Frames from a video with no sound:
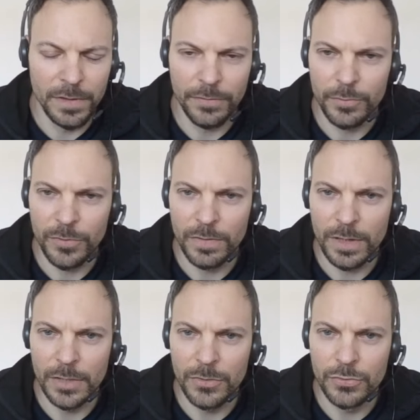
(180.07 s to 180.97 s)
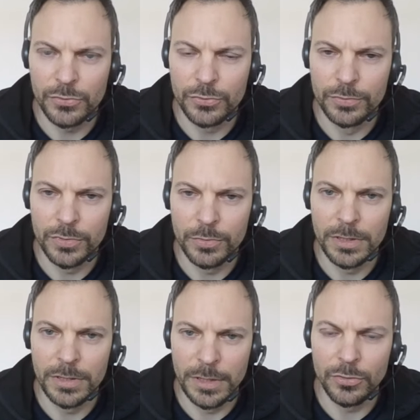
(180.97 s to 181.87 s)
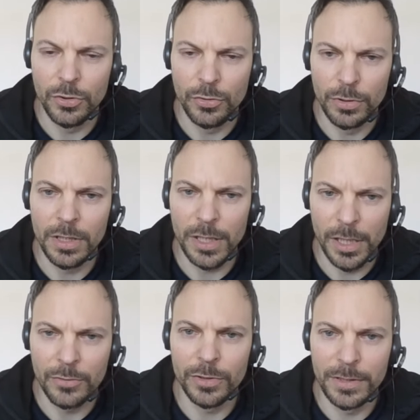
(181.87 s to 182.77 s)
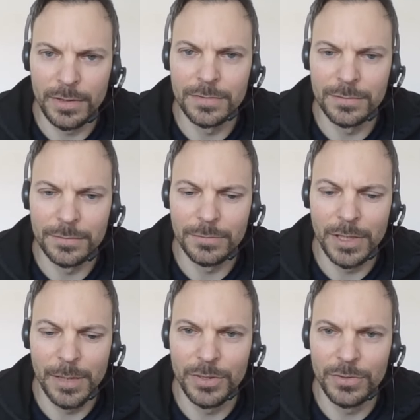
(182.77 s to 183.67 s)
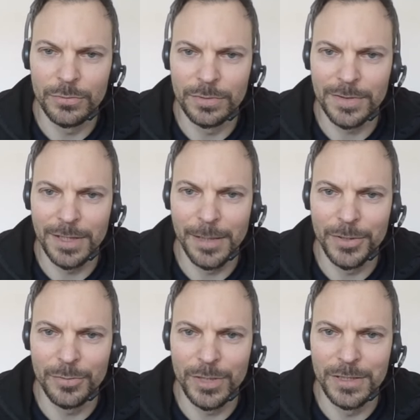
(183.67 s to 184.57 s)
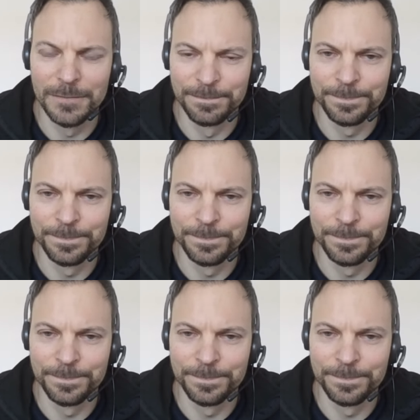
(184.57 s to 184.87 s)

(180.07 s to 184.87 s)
us from the start to to be and to go on Cardano, and we're happy to still happy to be here.